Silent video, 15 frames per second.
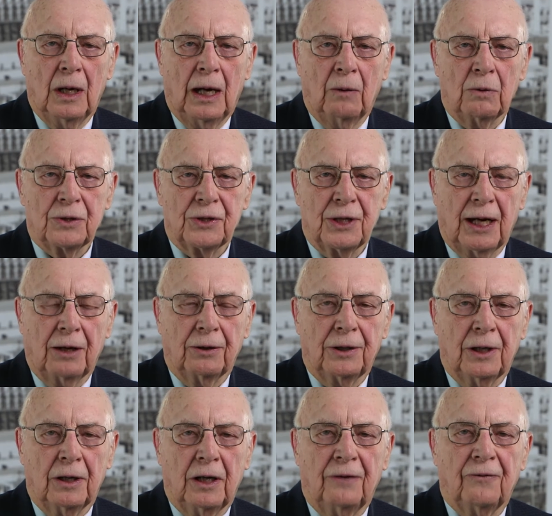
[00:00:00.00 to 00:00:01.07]
I was
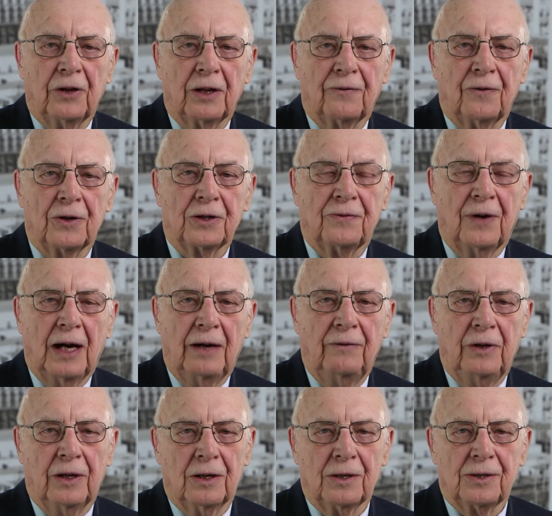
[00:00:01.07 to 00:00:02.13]
secretary for the first
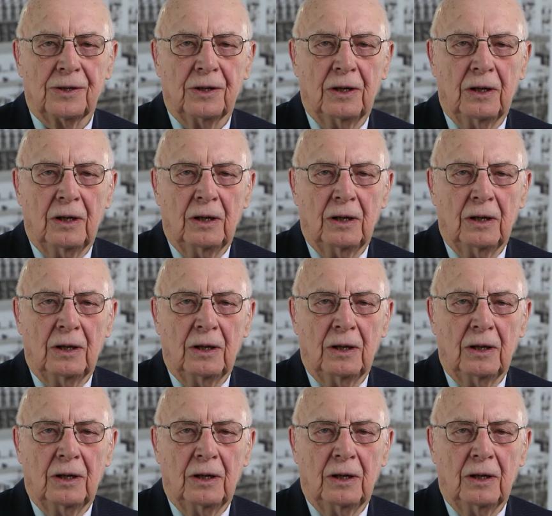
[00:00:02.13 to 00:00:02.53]
5 years,